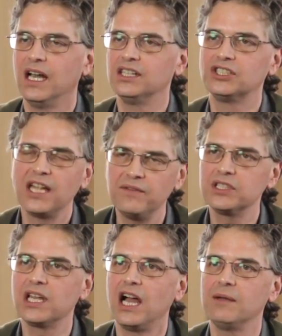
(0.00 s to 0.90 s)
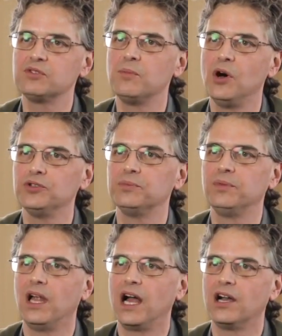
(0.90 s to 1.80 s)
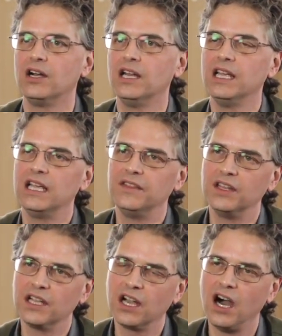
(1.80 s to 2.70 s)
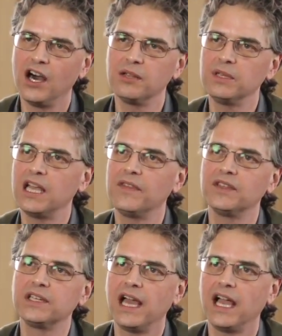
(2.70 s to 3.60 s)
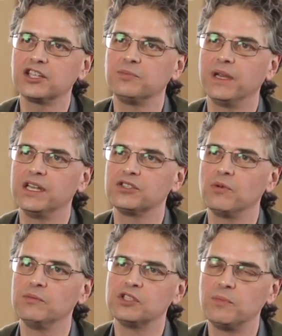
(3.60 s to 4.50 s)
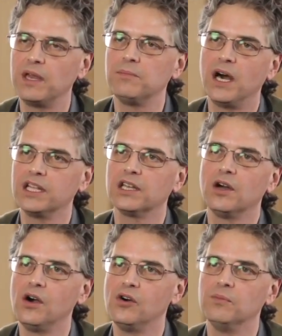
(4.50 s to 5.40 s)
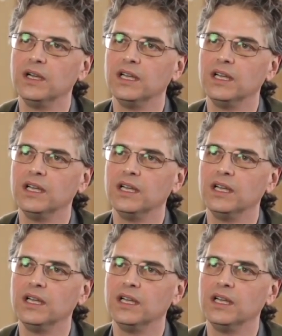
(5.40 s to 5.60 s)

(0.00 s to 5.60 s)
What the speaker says: A 7 times multiplier in the economy and the tax base when we spend money at home.